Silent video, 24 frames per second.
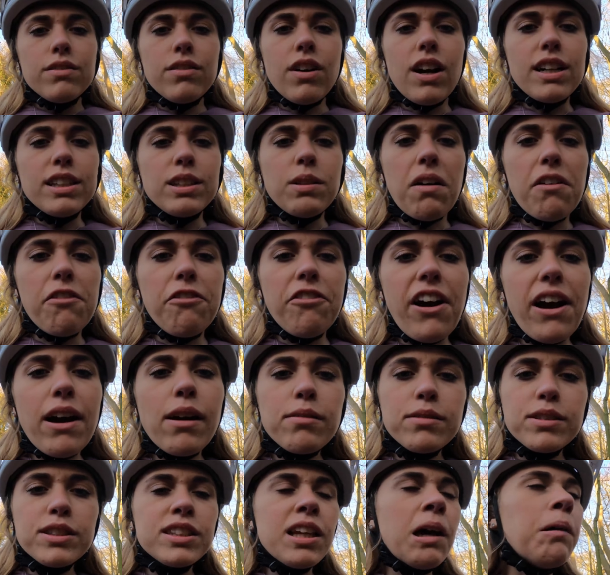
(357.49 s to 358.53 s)
Right, so I
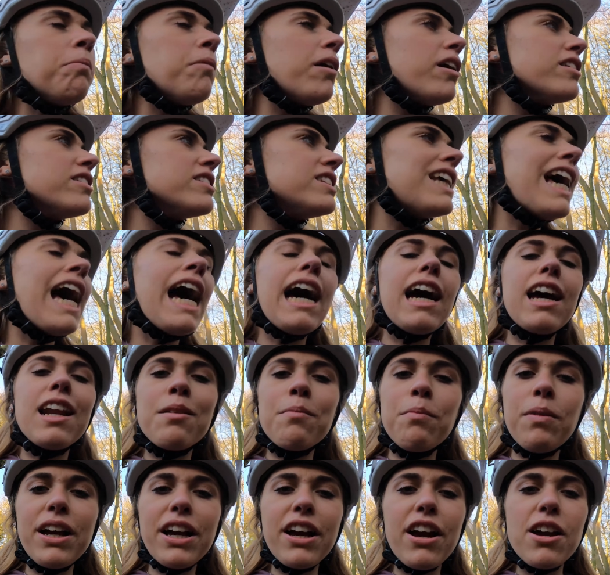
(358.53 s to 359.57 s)
found someone to hand my